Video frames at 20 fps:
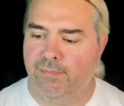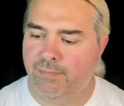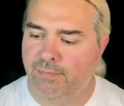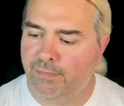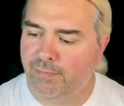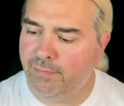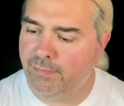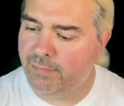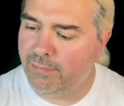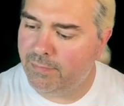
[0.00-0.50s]

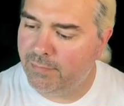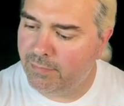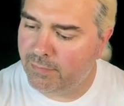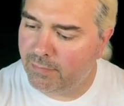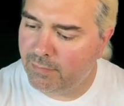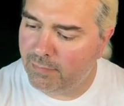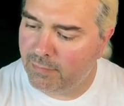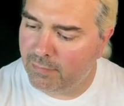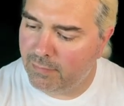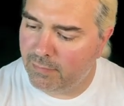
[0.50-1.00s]

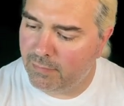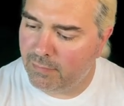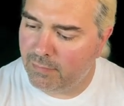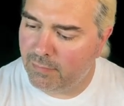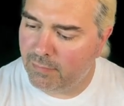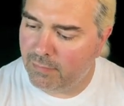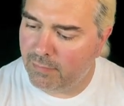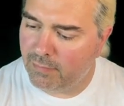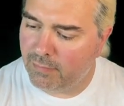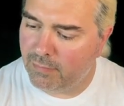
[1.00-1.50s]

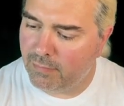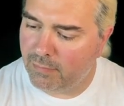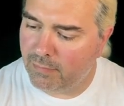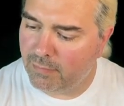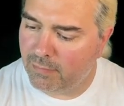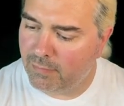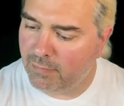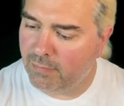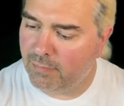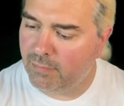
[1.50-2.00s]

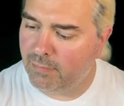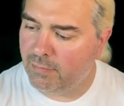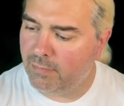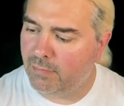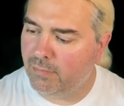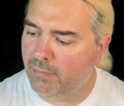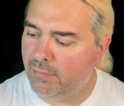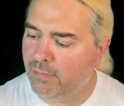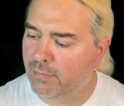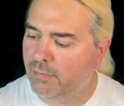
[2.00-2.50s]

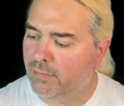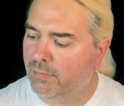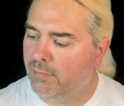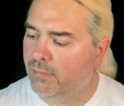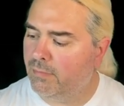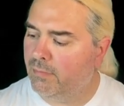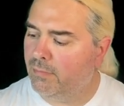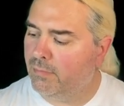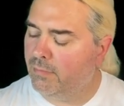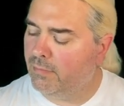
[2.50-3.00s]

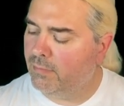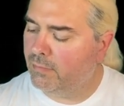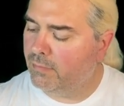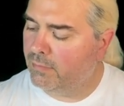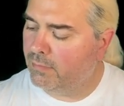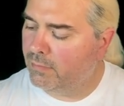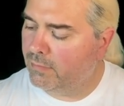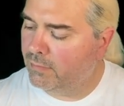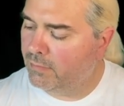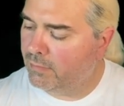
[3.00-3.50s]

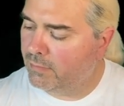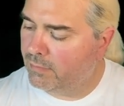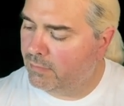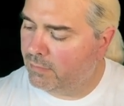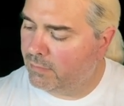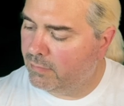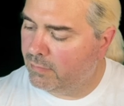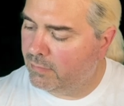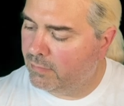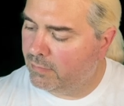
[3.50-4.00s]

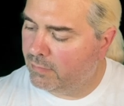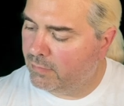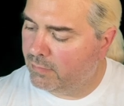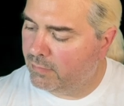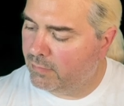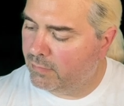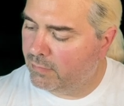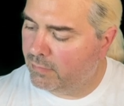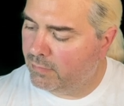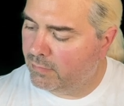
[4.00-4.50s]

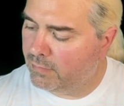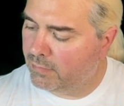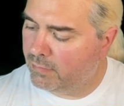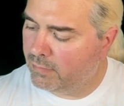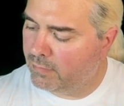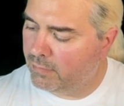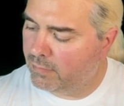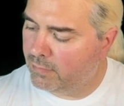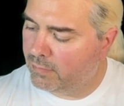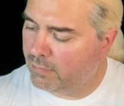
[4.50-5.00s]

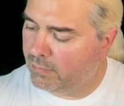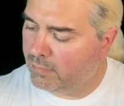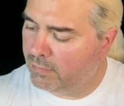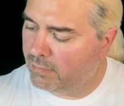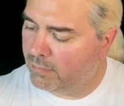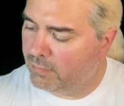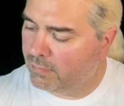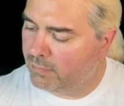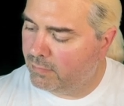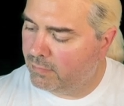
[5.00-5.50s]

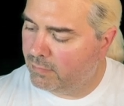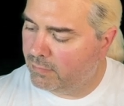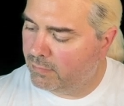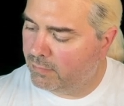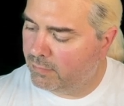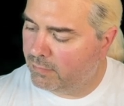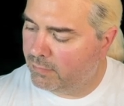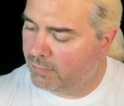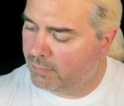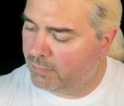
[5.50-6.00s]

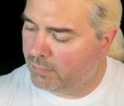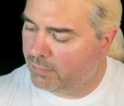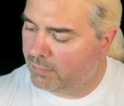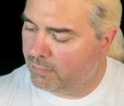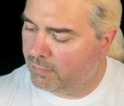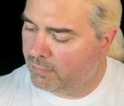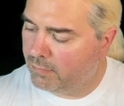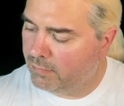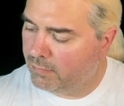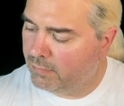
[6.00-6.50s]

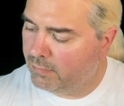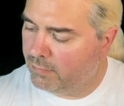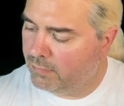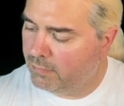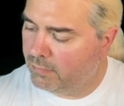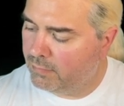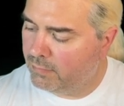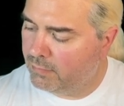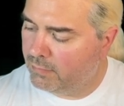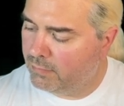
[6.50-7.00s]

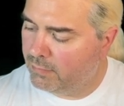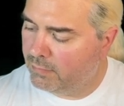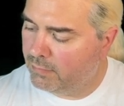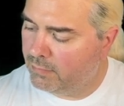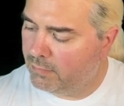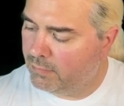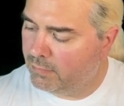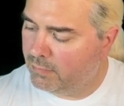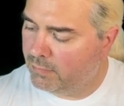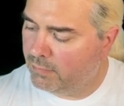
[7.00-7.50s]

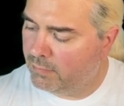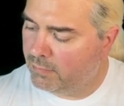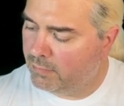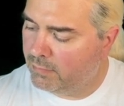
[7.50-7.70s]
Nothing is said.